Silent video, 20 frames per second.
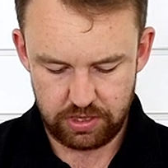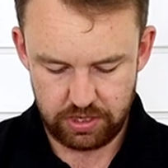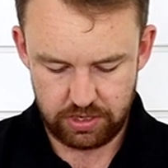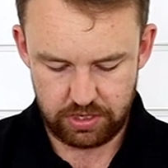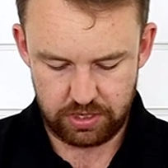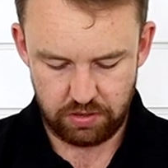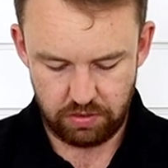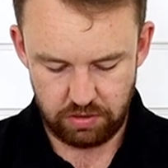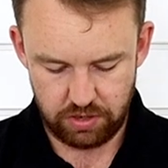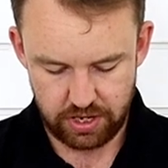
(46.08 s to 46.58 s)
And
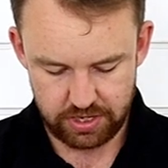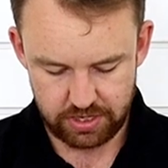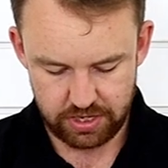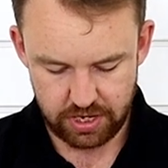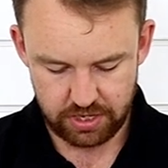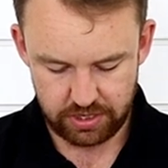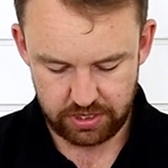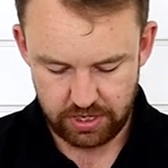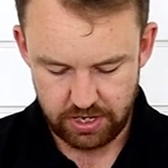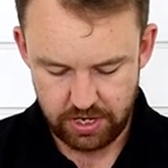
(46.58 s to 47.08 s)
so all that
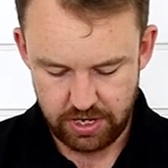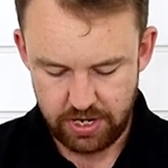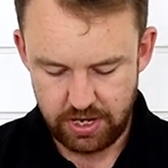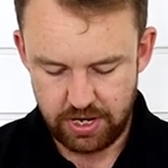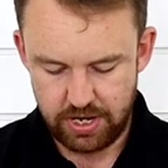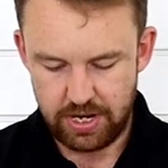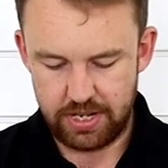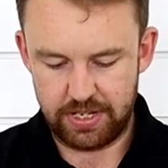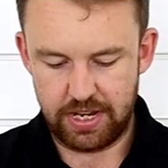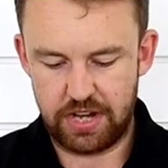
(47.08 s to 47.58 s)
does
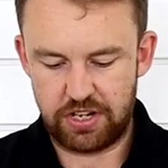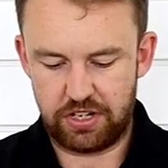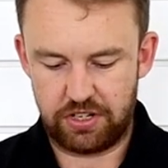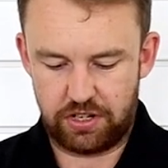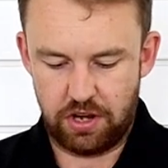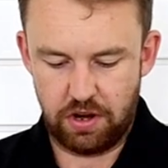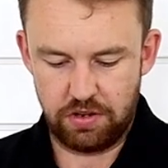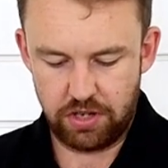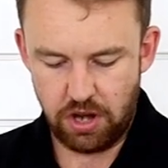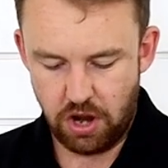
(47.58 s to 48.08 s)
is that
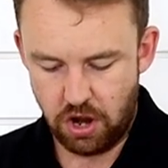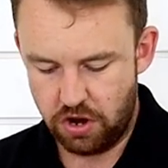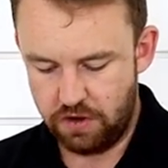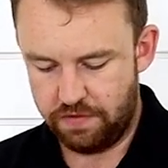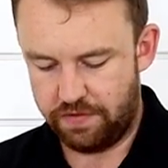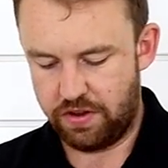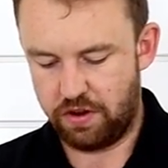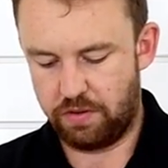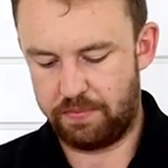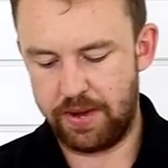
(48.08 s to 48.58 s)
just goes
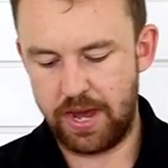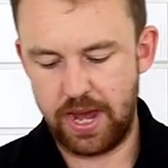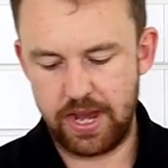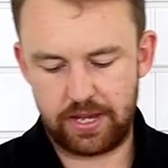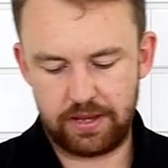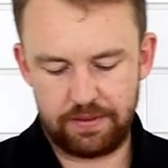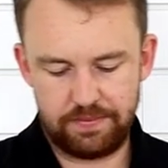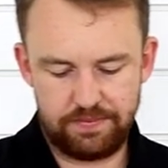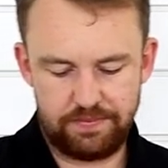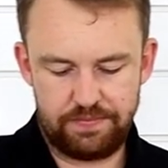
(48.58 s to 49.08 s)
over your
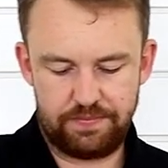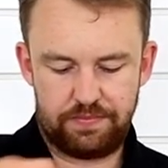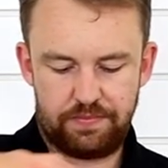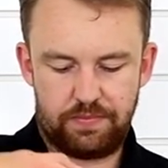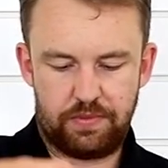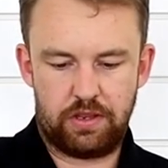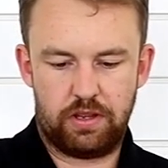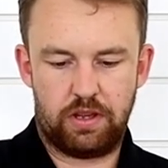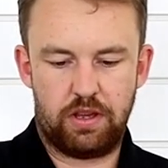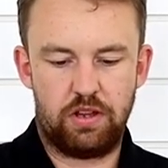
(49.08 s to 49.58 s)
back,
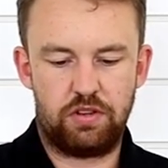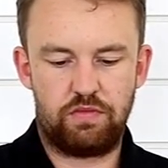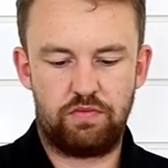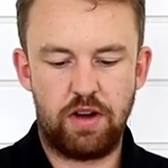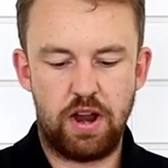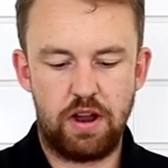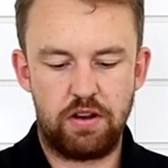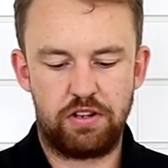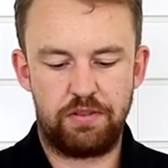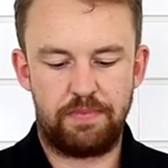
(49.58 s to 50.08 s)
it goes
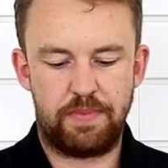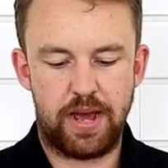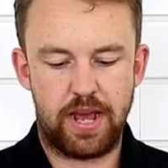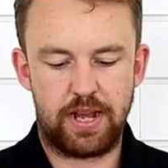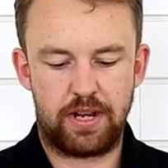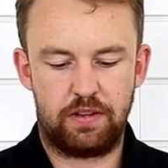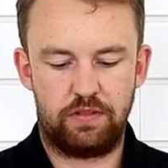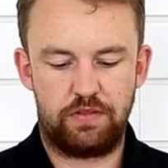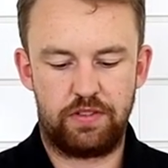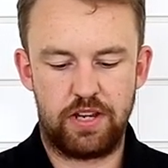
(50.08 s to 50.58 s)
round your
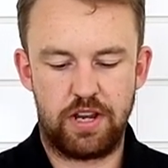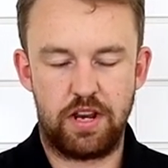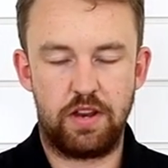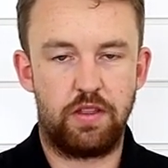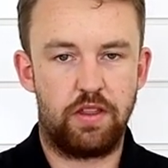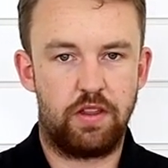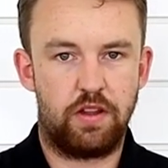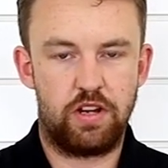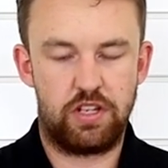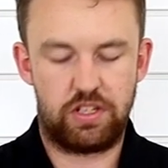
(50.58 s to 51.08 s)
back, obviously in
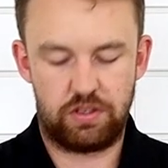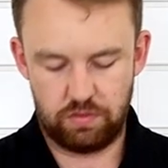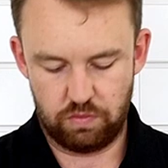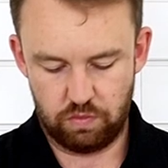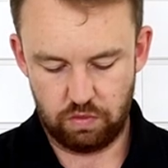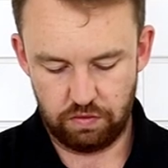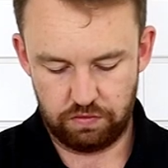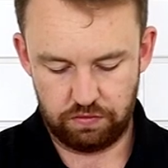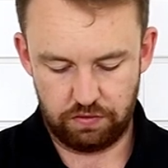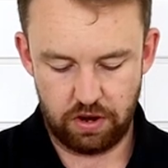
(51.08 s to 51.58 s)
a nice
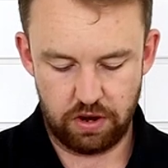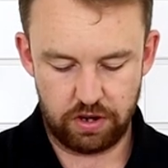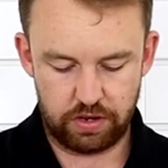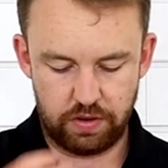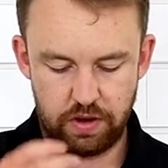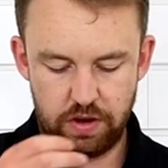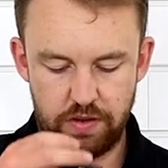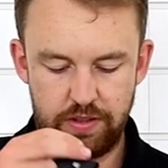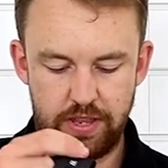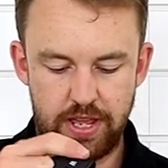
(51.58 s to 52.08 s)
Wolf
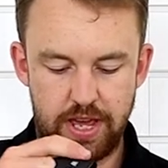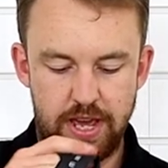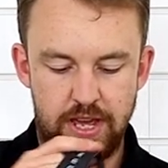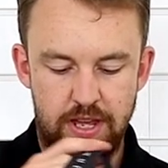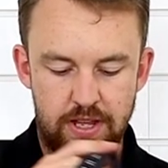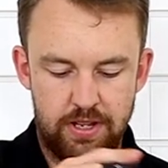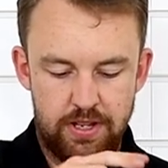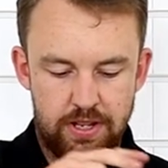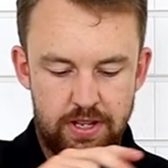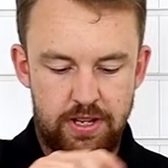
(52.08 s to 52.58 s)
logo over there.
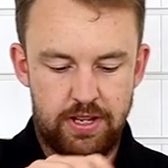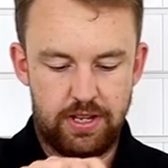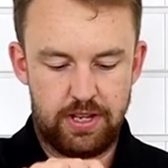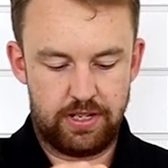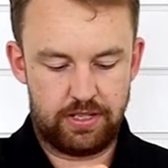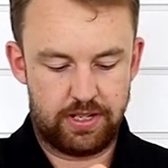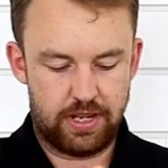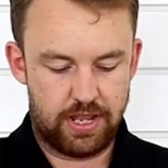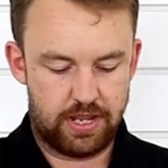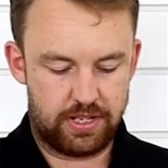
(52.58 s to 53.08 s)

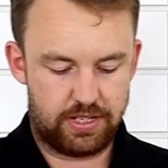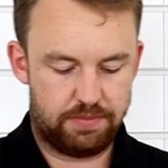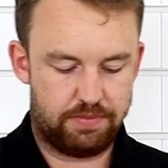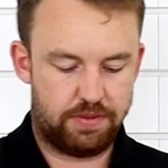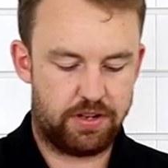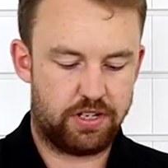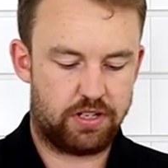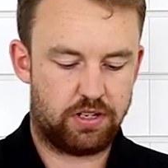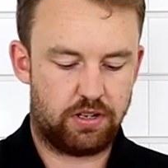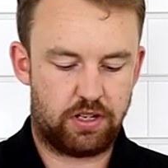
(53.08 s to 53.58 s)
So that
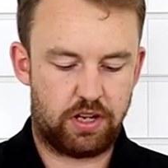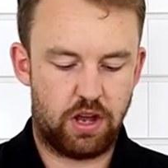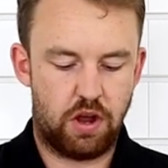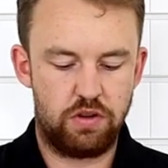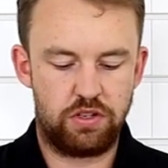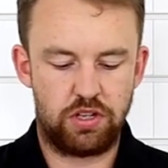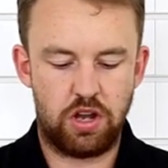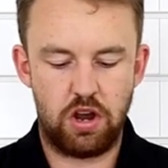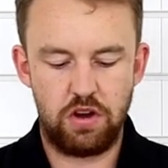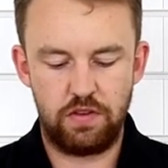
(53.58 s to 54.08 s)
simply just
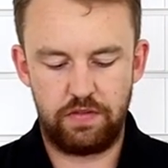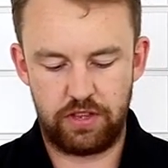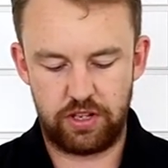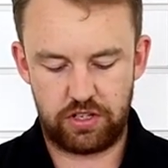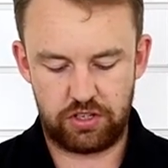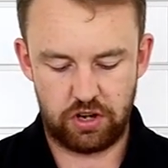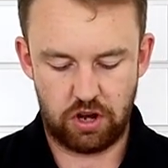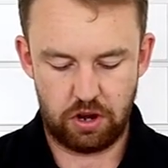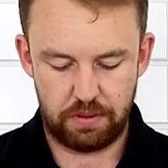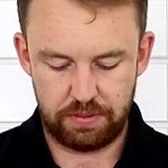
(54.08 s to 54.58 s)
goes over the
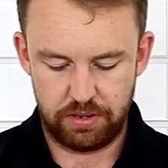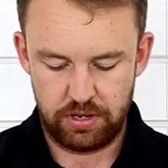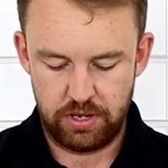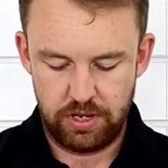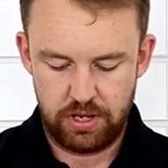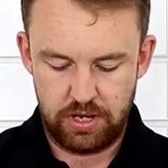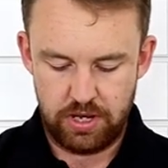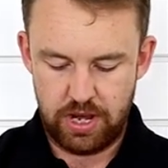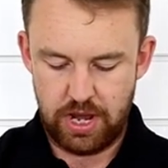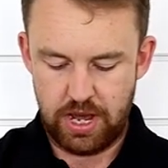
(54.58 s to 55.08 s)
top,
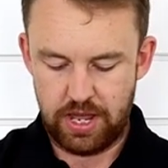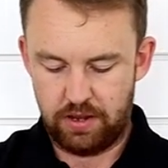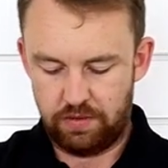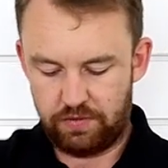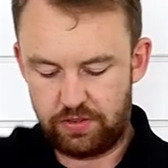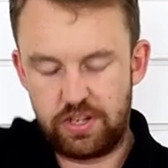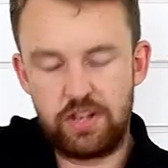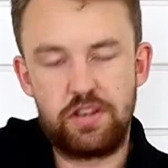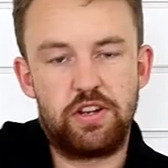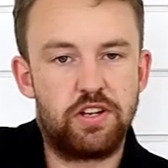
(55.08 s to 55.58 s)
and
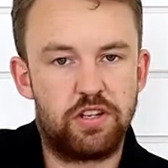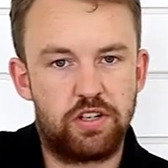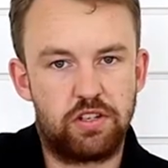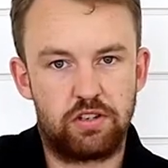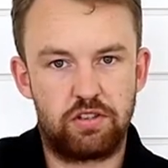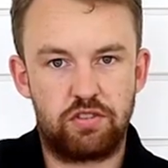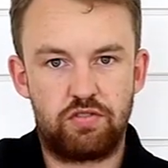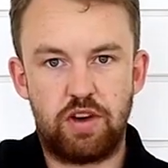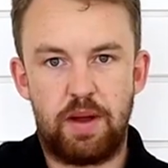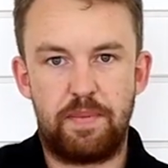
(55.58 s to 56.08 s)
obviously you
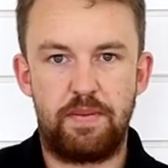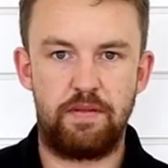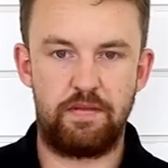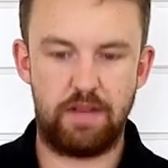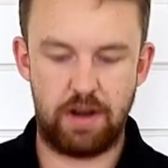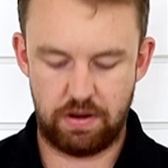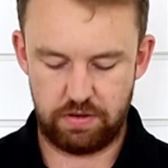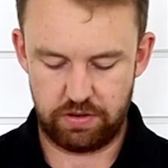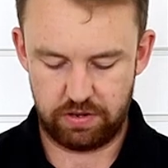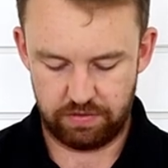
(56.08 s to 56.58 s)
just strap it
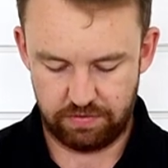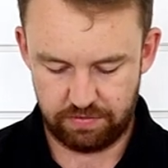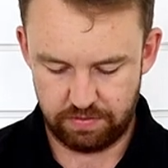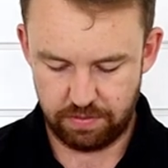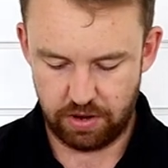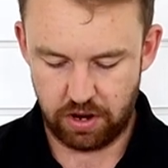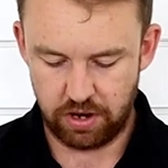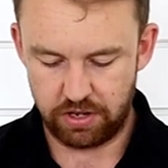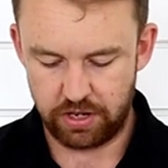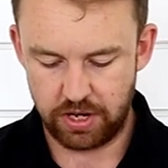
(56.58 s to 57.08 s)
round
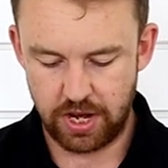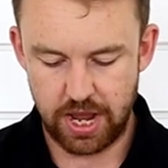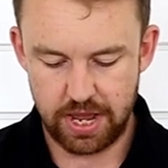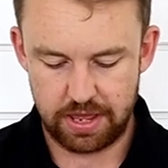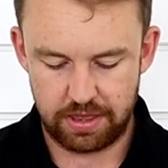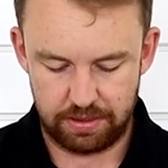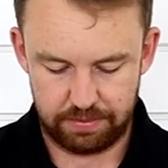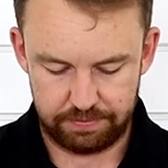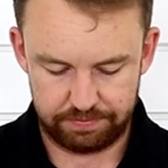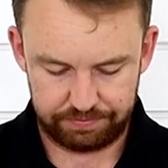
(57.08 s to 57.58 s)
from
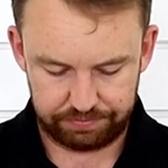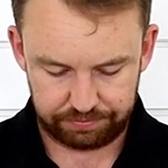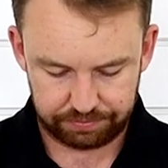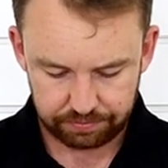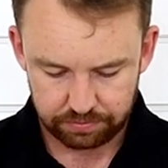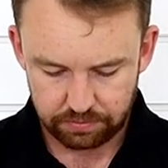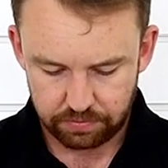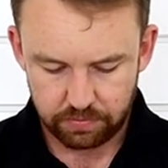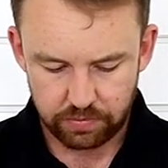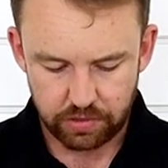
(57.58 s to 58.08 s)
underneath.
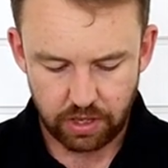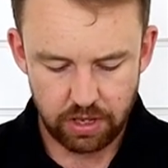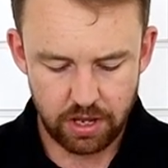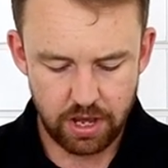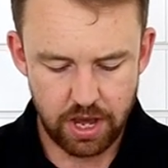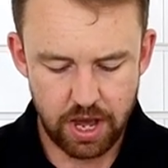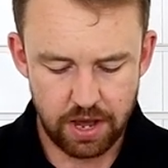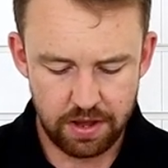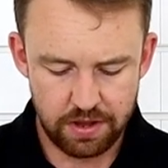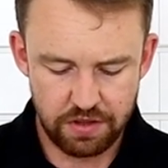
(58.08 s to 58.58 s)

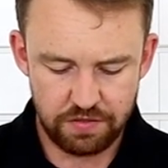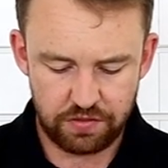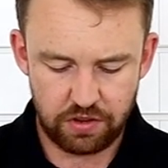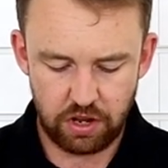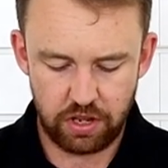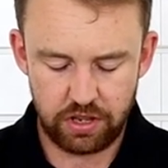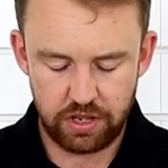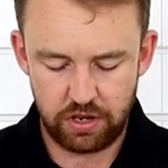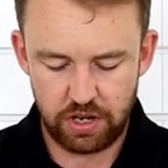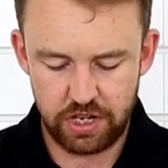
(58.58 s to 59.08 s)
Uh, you've
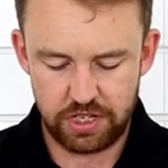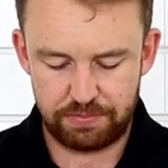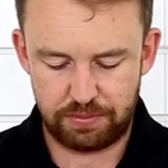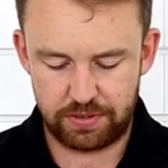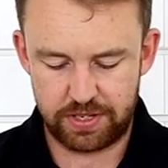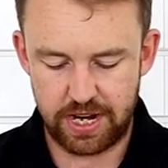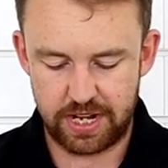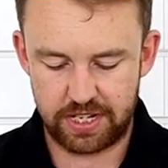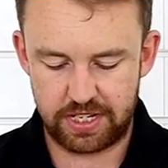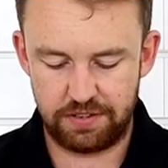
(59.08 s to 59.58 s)
got the nice
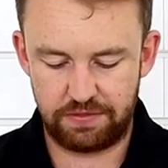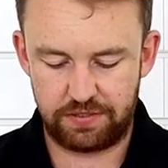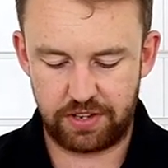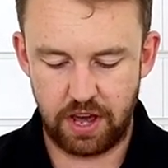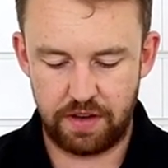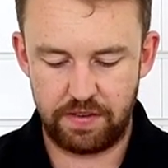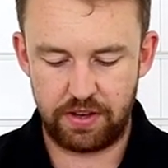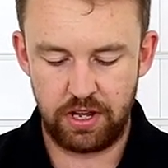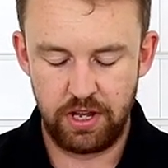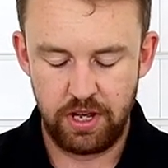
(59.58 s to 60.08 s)
protective
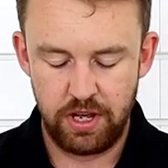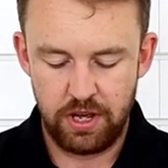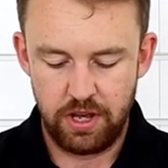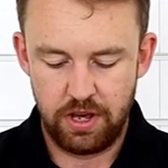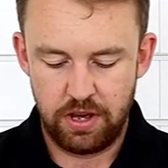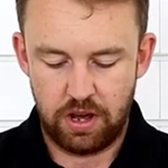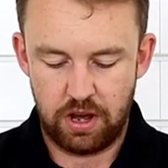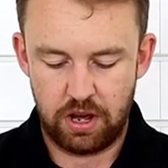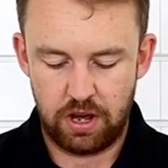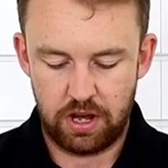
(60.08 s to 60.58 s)
cover
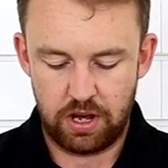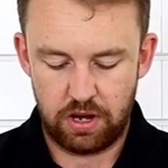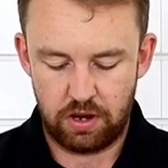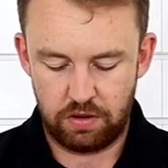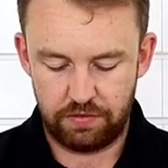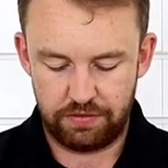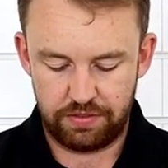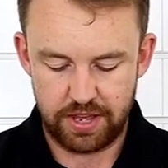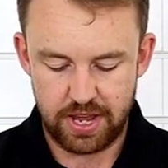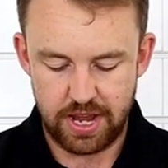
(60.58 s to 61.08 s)
uh,
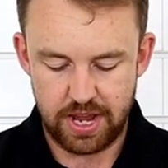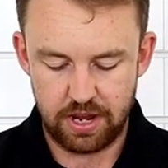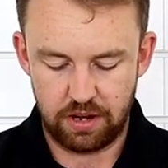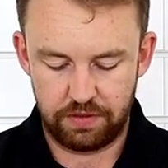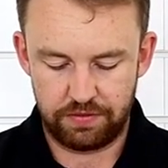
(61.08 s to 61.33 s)
of the